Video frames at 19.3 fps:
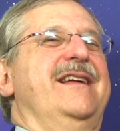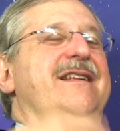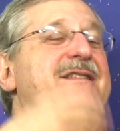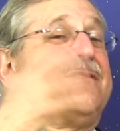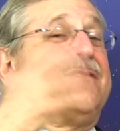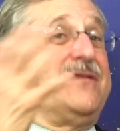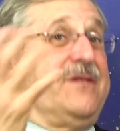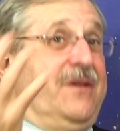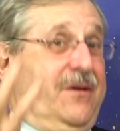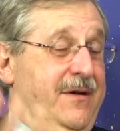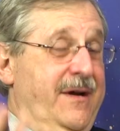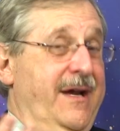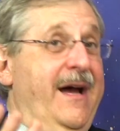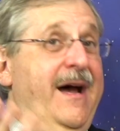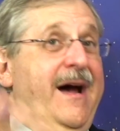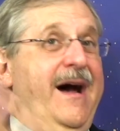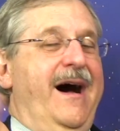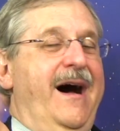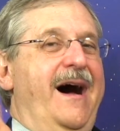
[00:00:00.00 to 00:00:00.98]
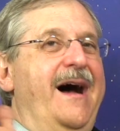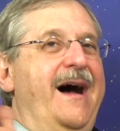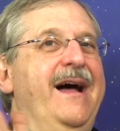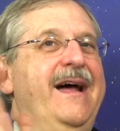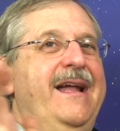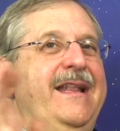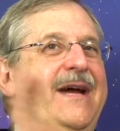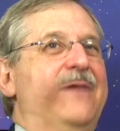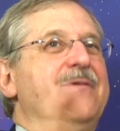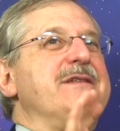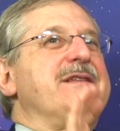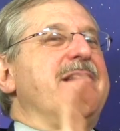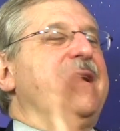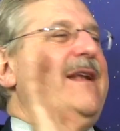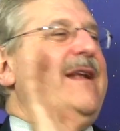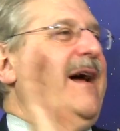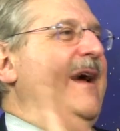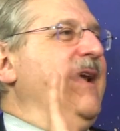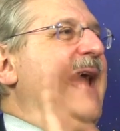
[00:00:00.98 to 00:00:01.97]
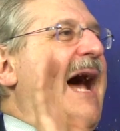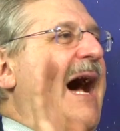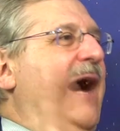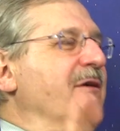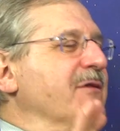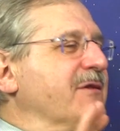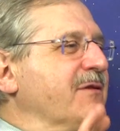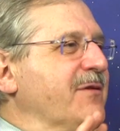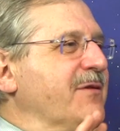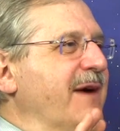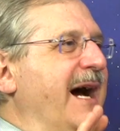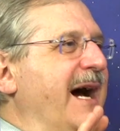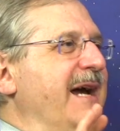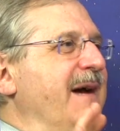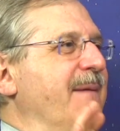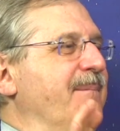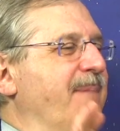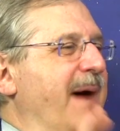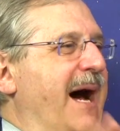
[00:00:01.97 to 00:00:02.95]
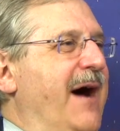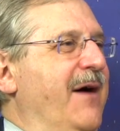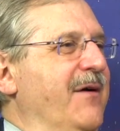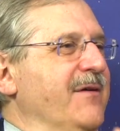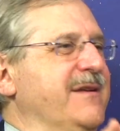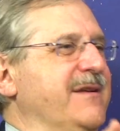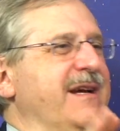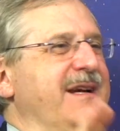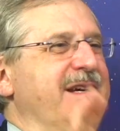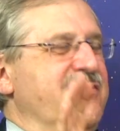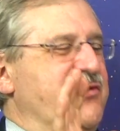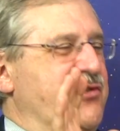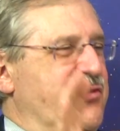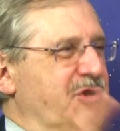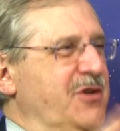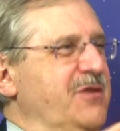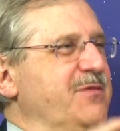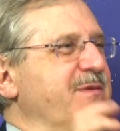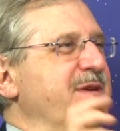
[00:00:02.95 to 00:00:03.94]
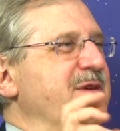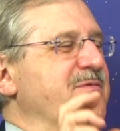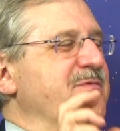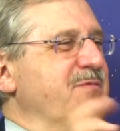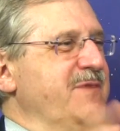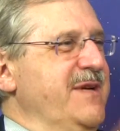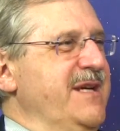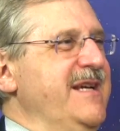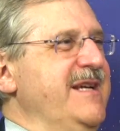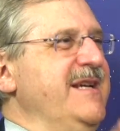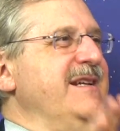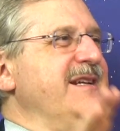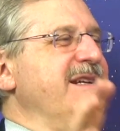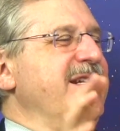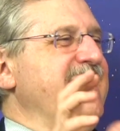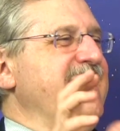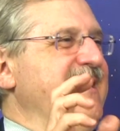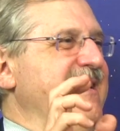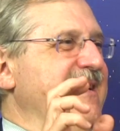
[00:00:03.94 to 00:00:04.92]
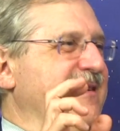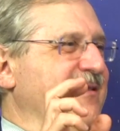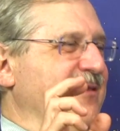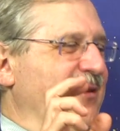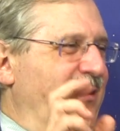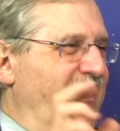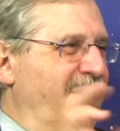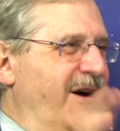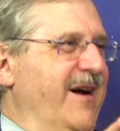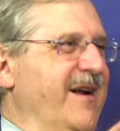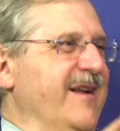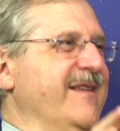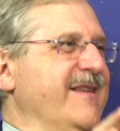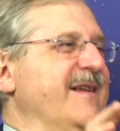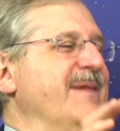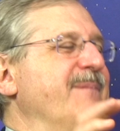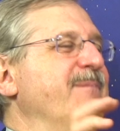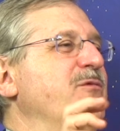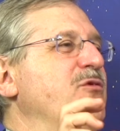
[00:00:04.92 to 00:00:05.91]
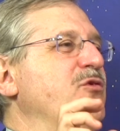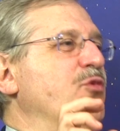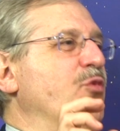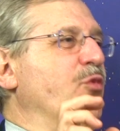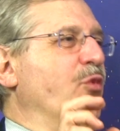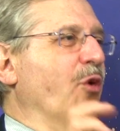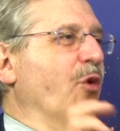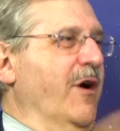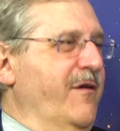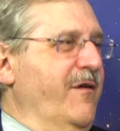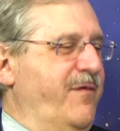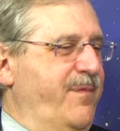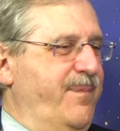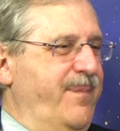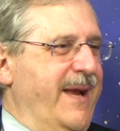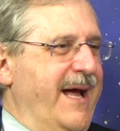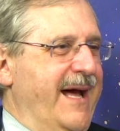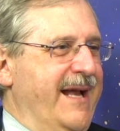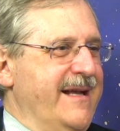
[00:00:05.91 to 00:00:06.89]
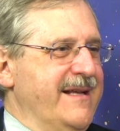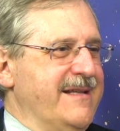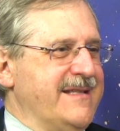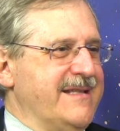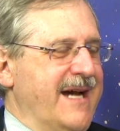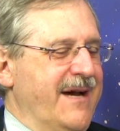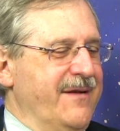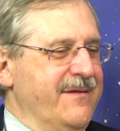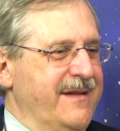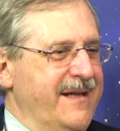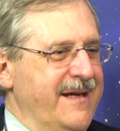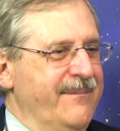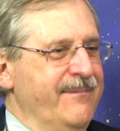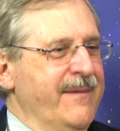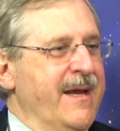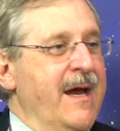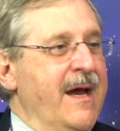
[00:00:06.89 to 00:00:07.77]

And so uh, there was an outcry about should we really call them dwarf planets out there.